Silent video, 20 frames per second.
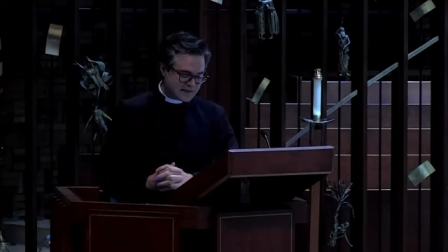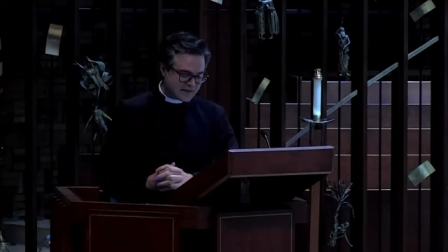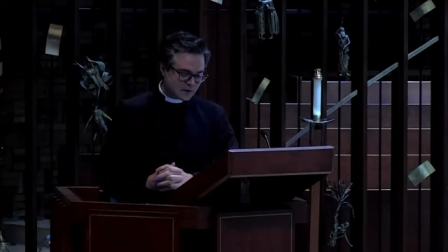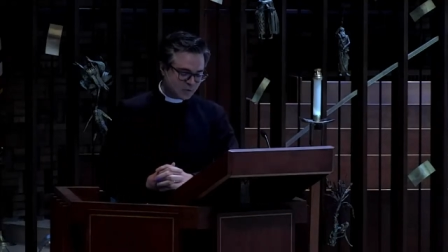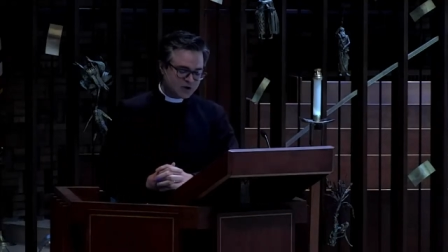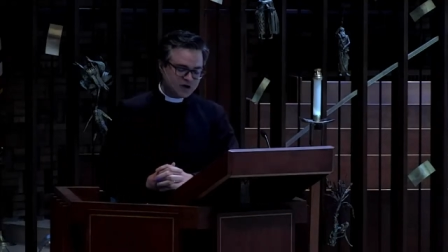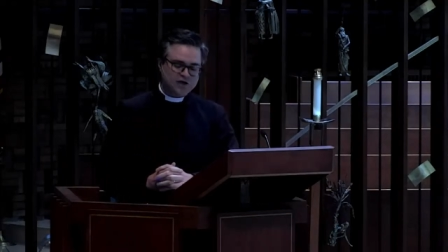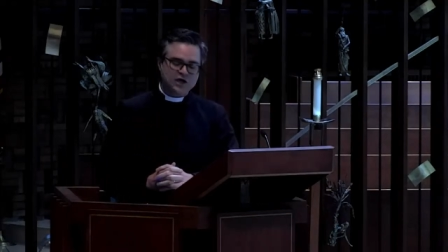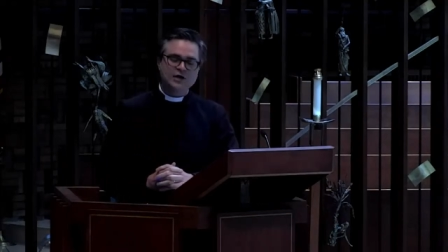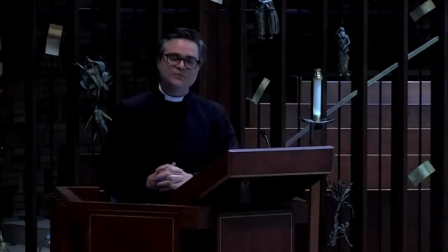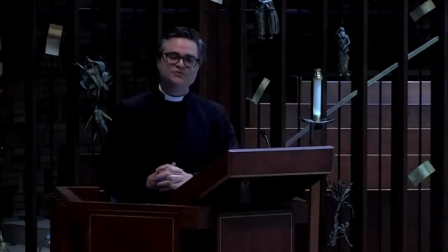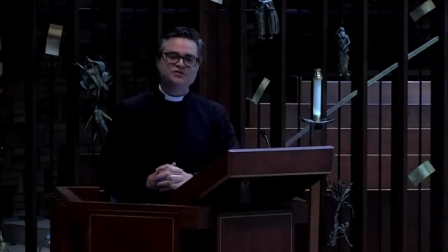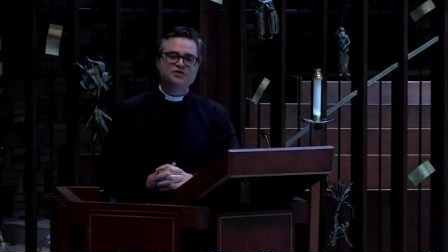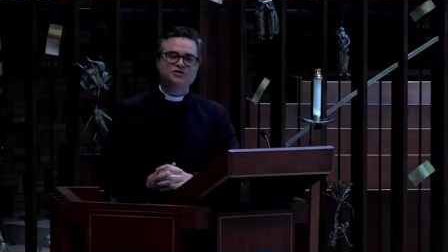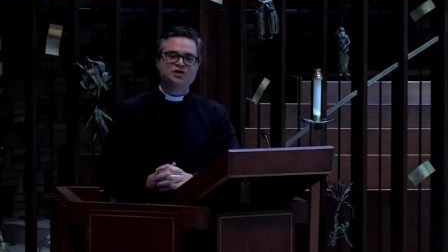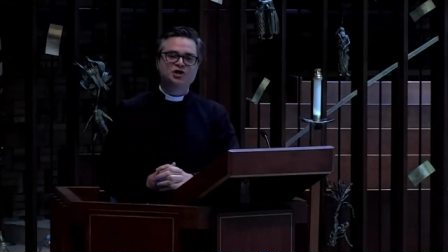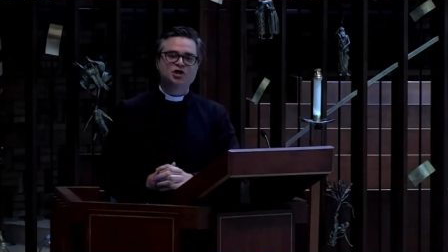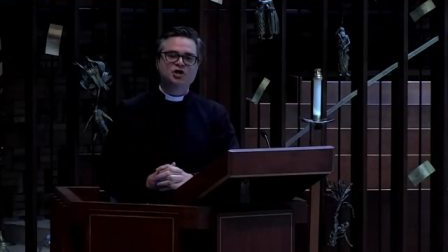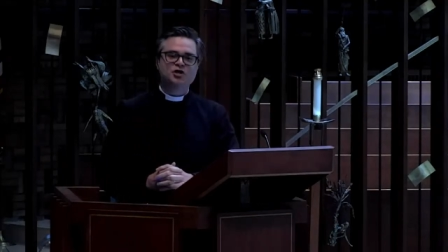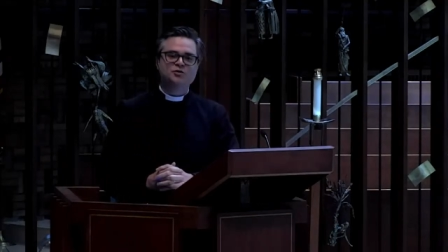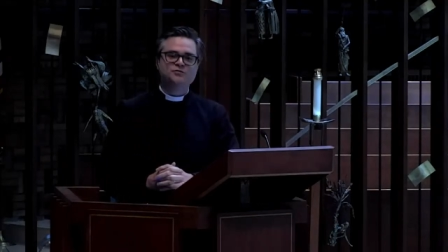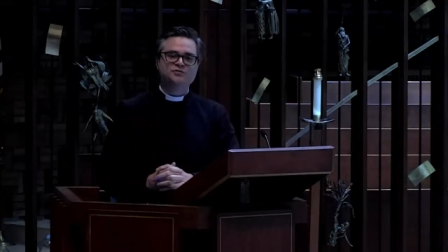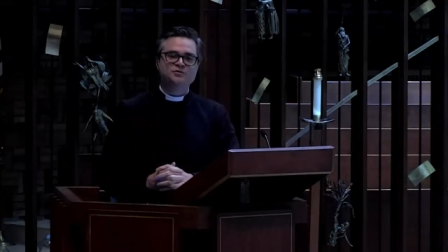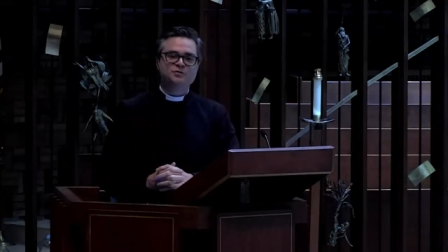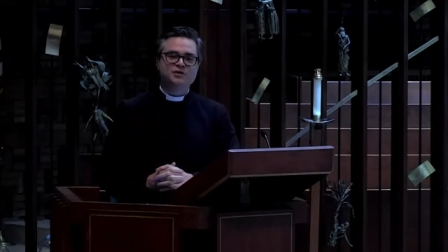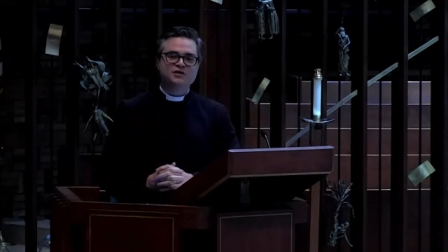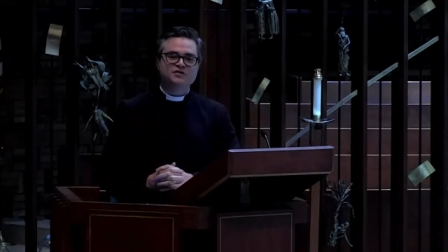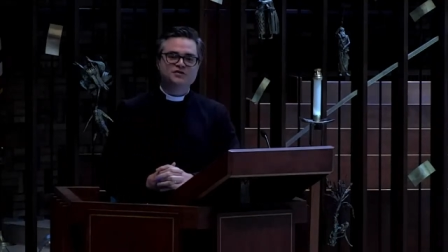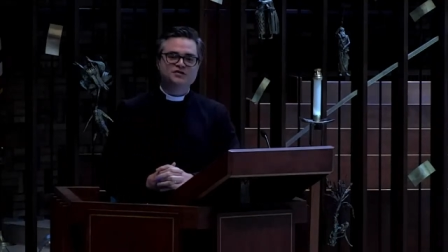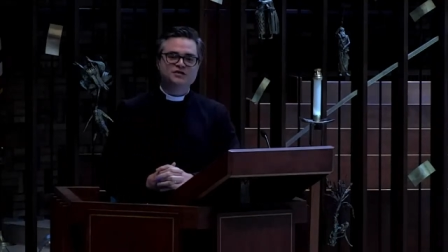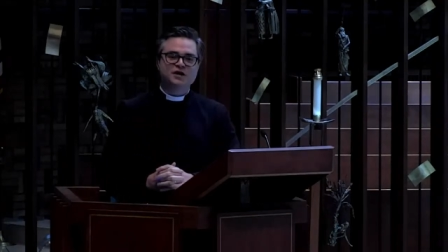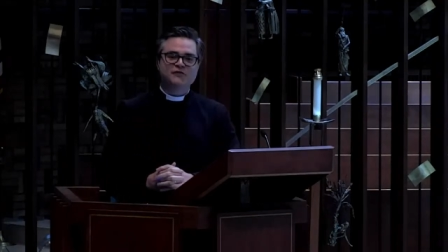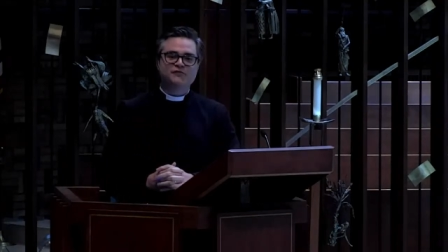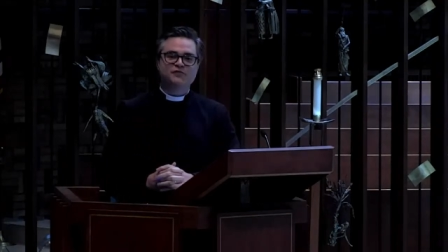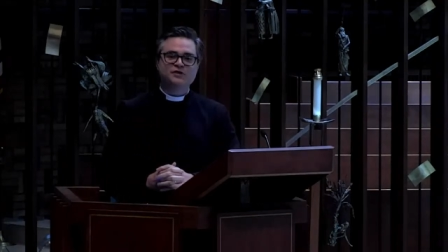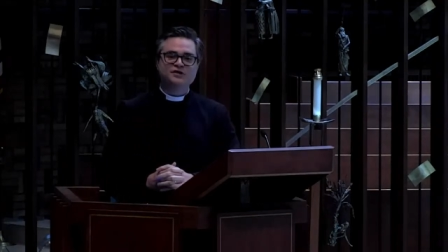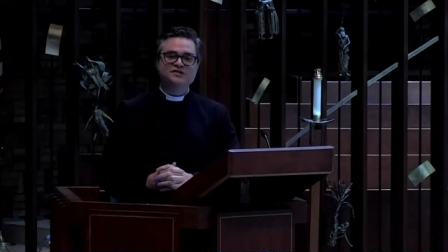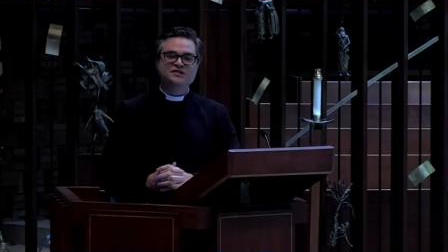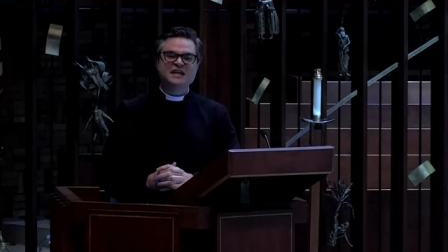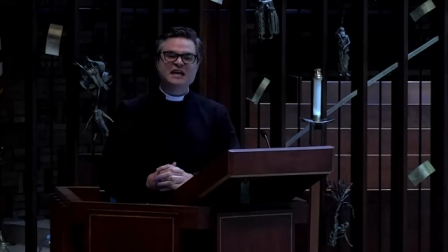that we come to terms with
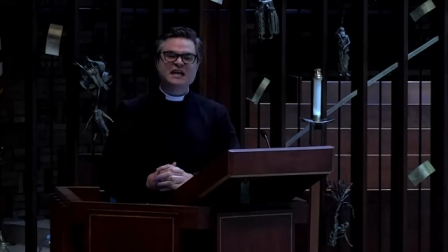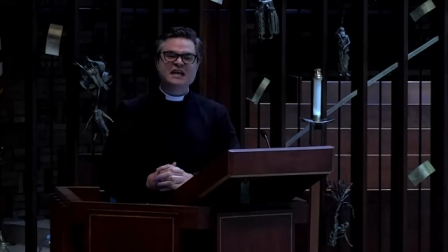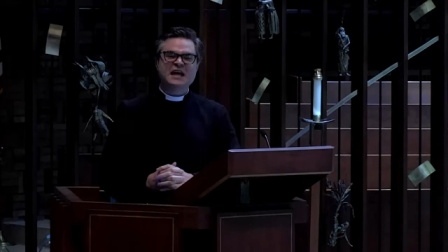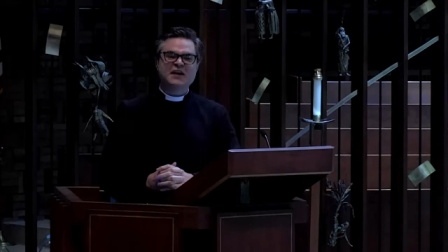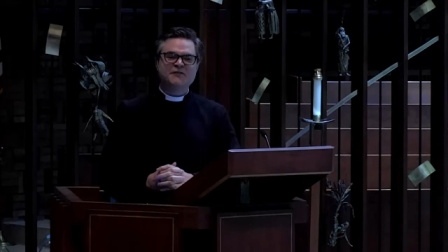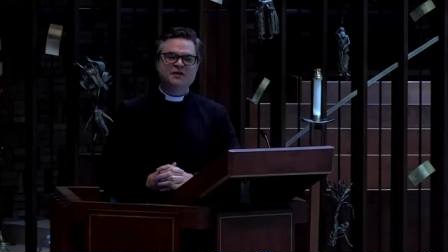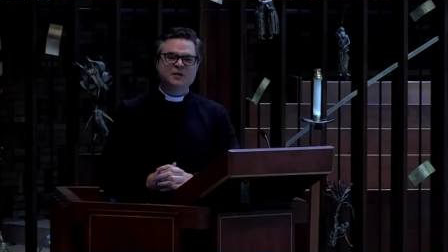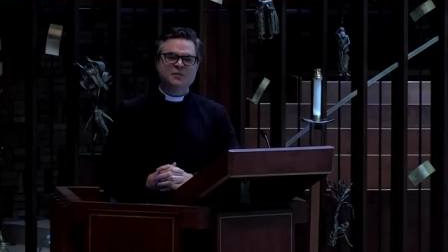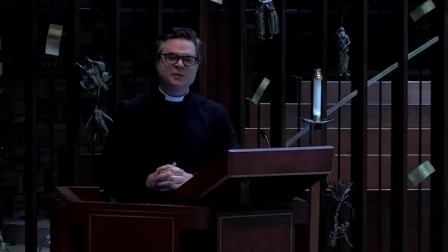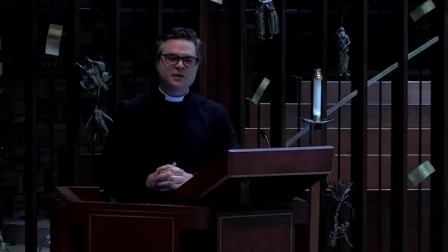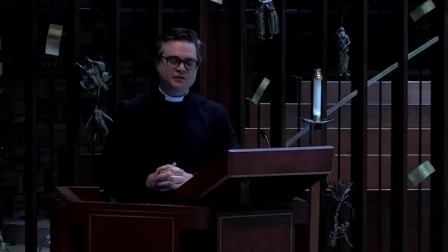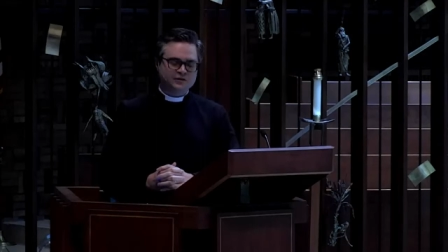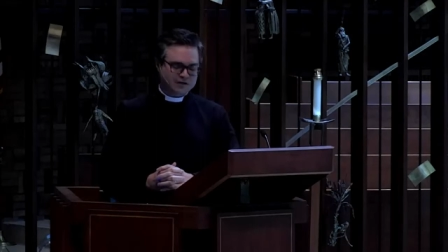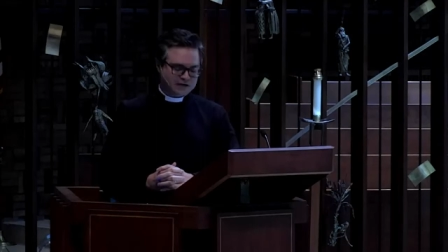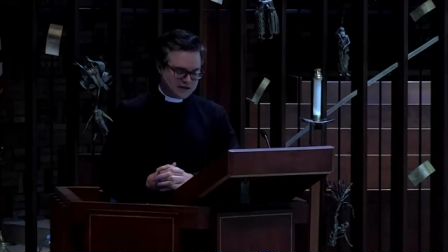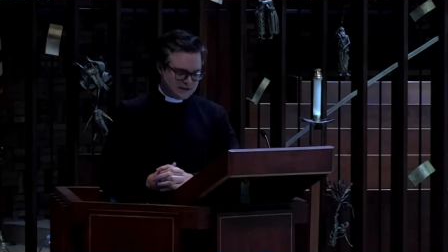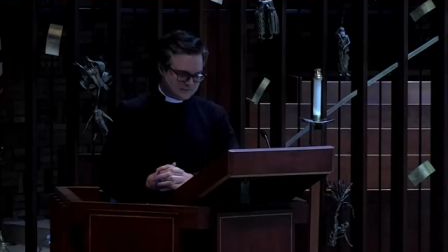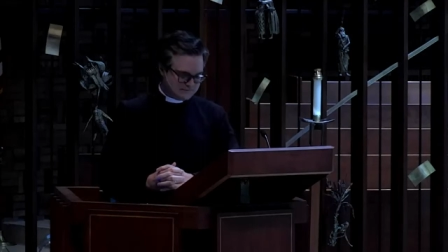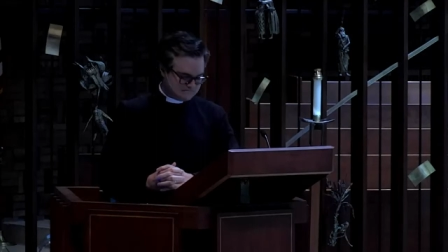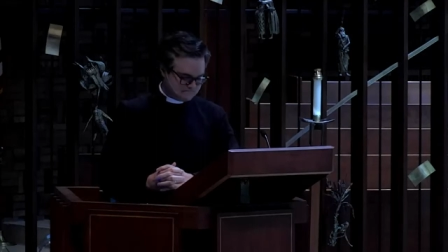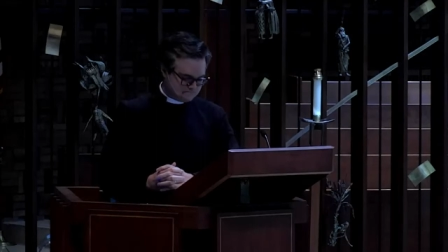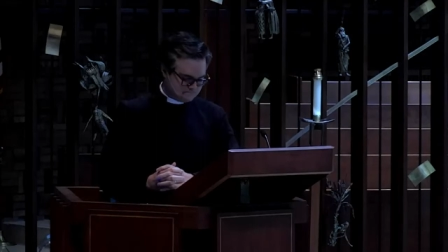suffering's inevitability,